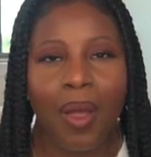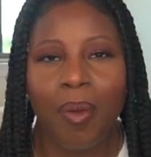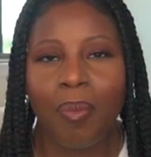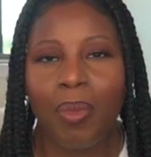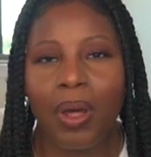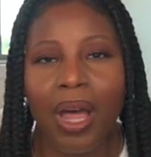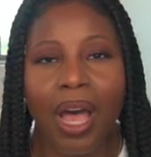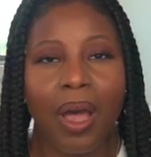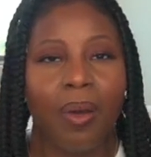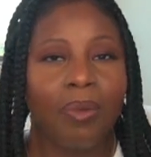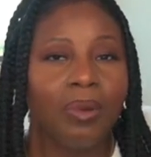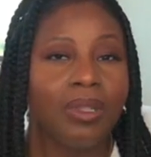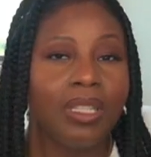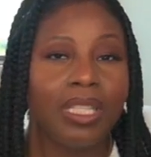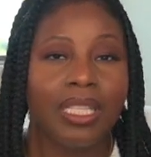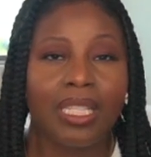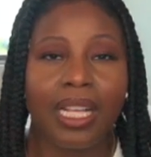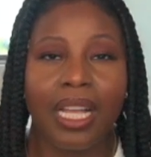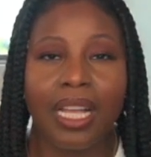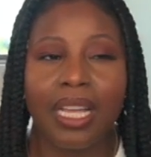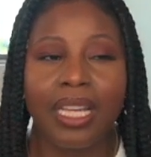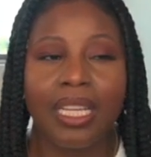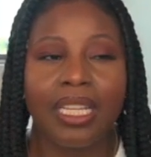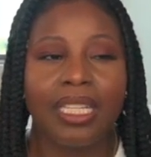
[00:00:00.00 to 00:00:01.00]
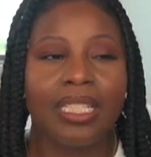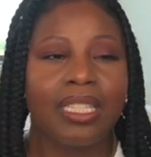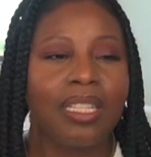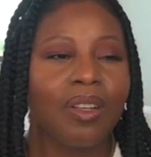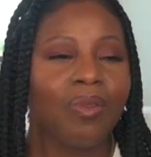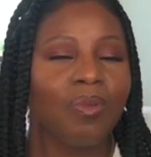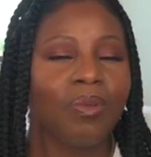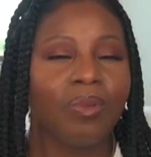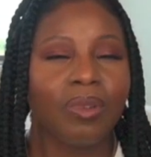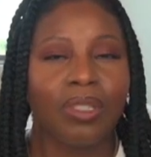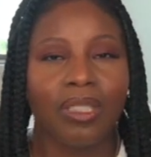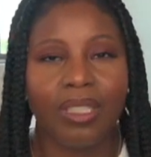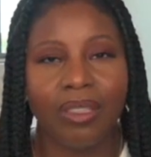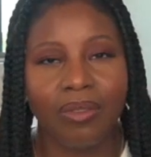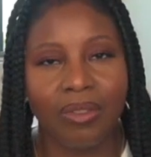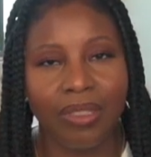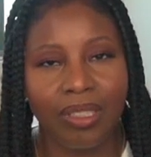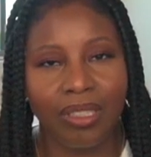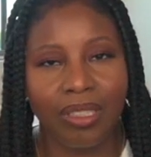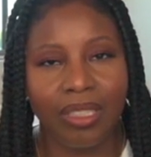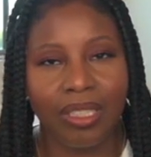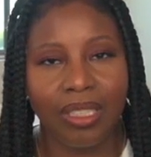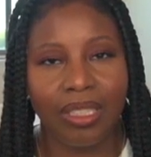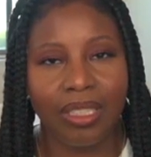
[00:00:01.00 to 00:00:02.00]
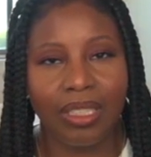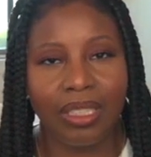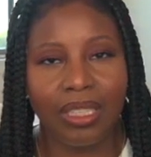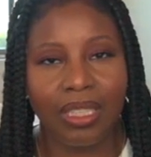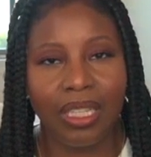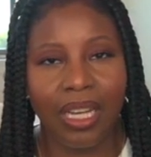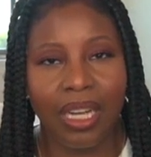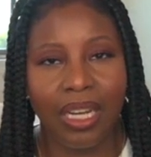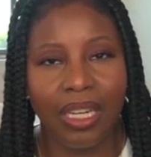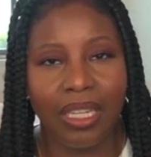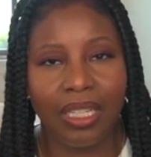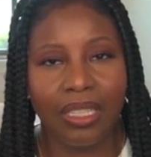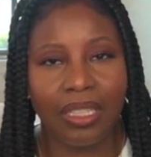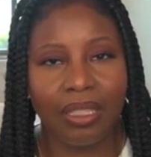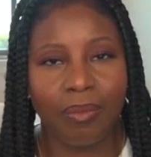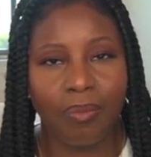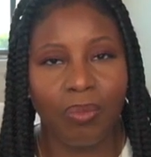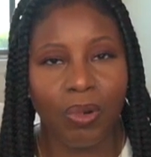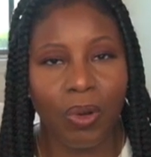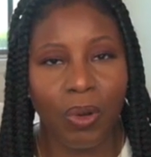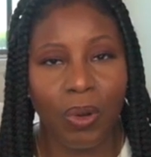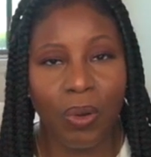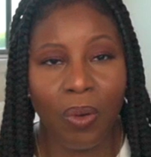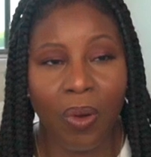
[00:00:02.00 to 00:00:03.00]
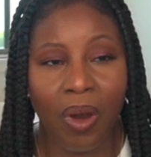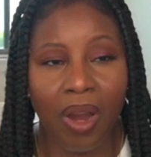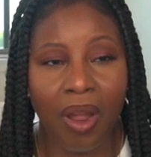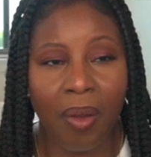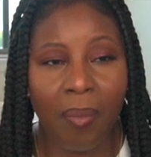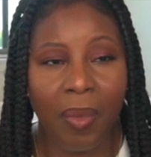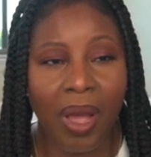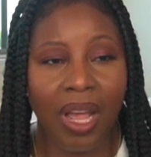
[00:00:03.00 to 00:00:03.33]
But I will say it's a really, really good program.